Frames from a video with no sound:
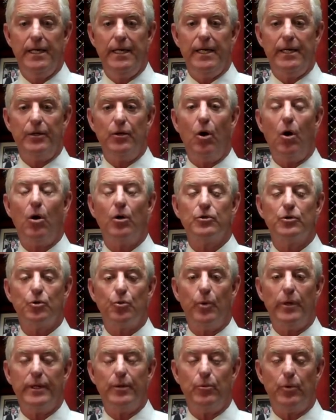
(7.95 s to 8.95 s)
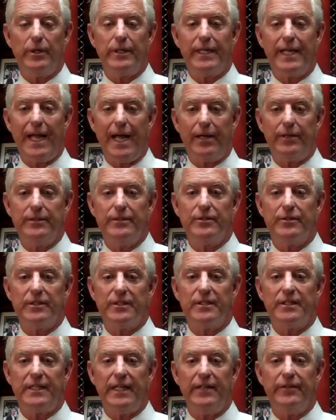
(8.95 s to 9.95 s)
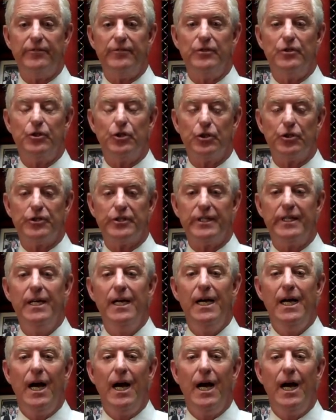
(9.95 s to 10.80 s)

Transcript: in all 21 counties of the state of New Jersey.